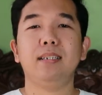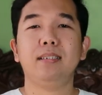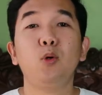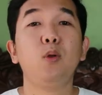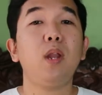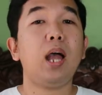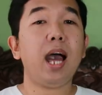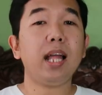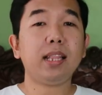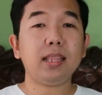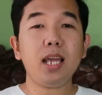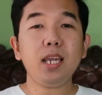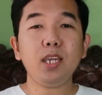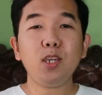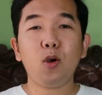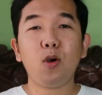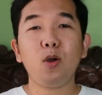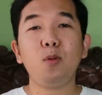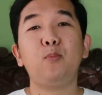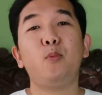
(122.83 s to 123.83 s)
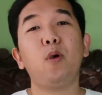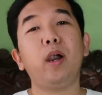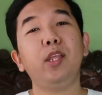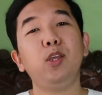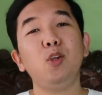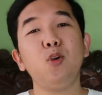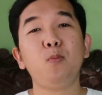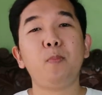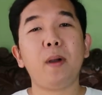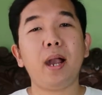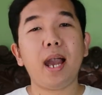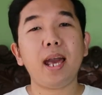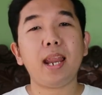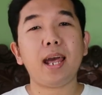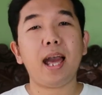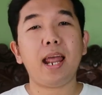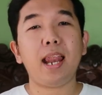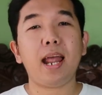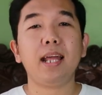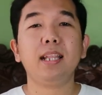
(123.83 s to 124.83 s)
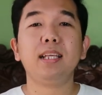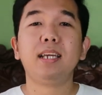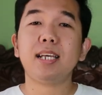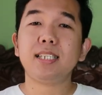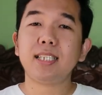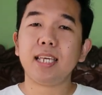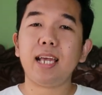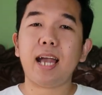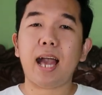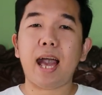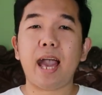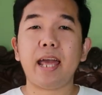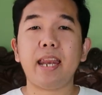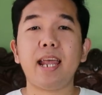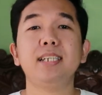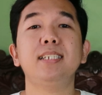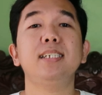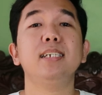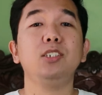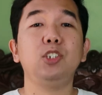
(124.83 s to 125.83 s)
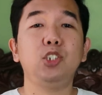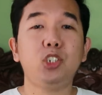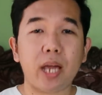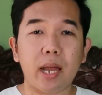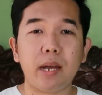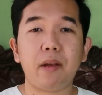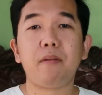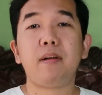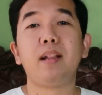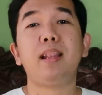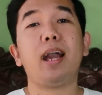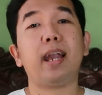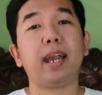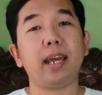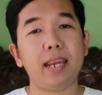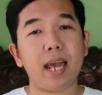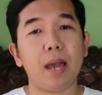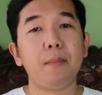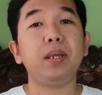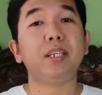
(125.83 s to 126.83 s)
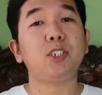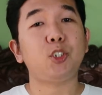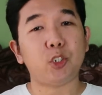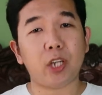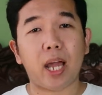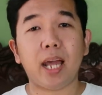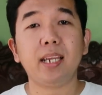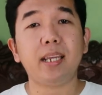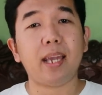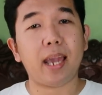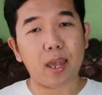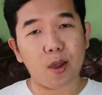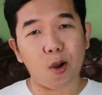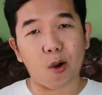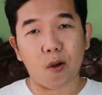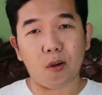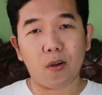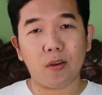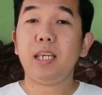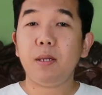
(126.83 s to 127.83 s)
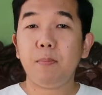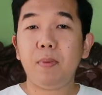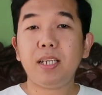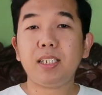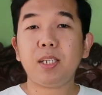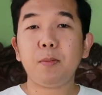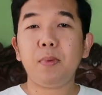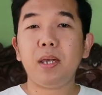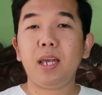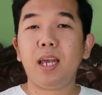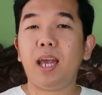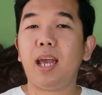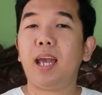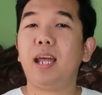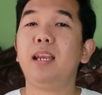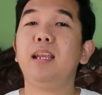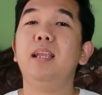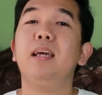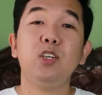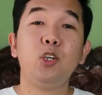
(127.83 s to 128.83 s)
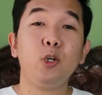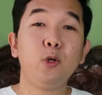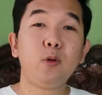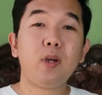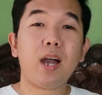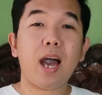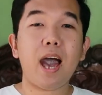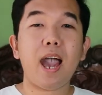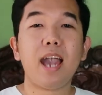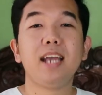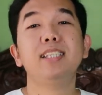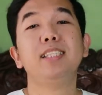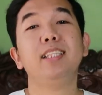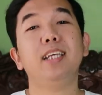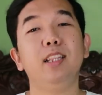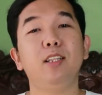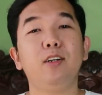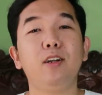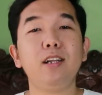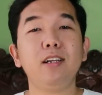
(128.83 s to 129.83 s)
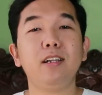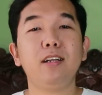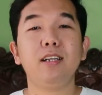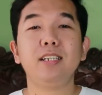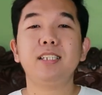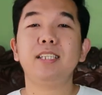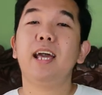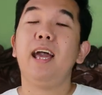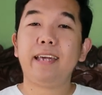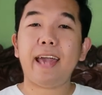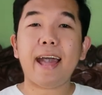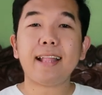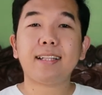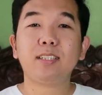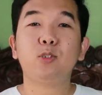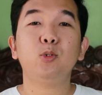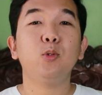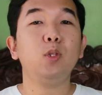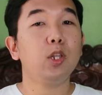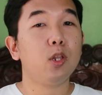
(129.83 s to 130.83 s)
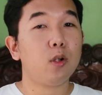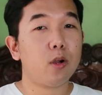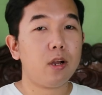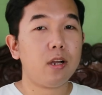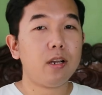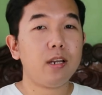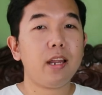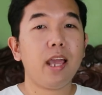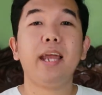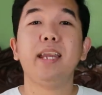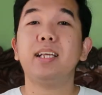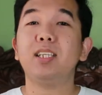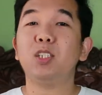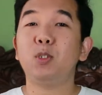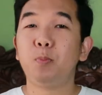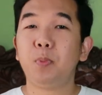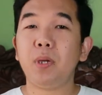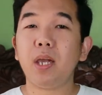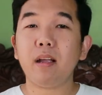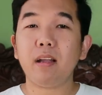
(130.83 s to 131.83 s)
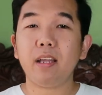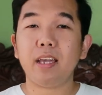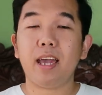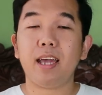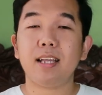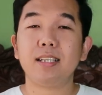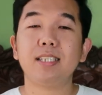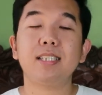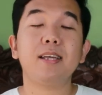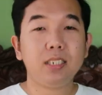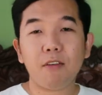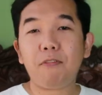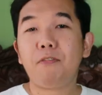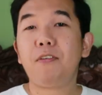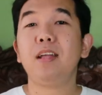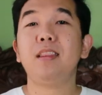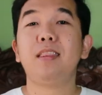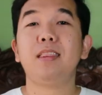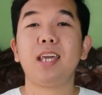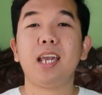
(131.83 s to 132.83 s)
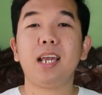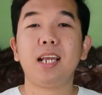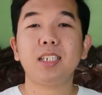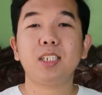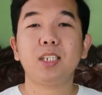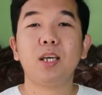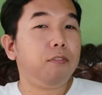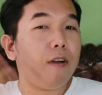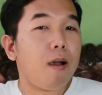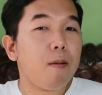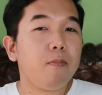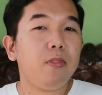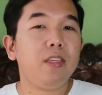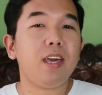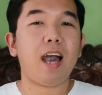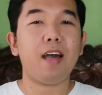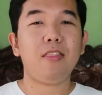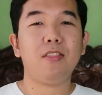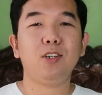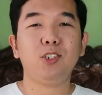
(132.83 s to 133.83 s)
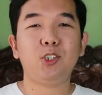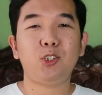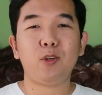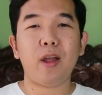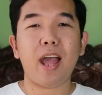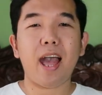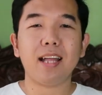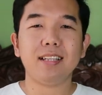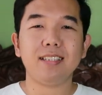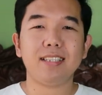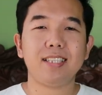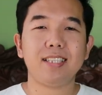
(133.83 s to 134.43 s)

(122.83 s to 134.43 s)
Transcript: So lahat ng yon pwede nyo pag-aralan kasi nga nasa General Academic Strand kayo. Ibig sabihin, you guys, the learners, get to learn and experience different things from the other strand.